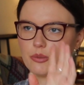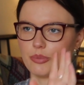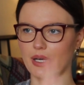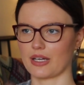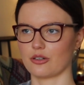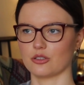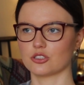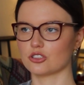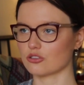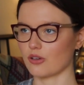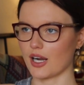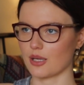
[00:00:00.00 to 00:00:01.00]
up back or
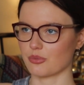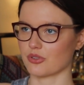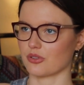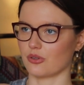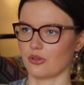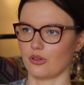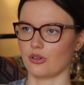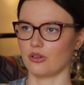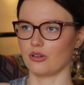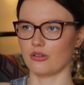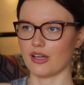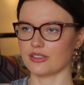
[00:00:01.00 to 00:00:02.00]
stripes or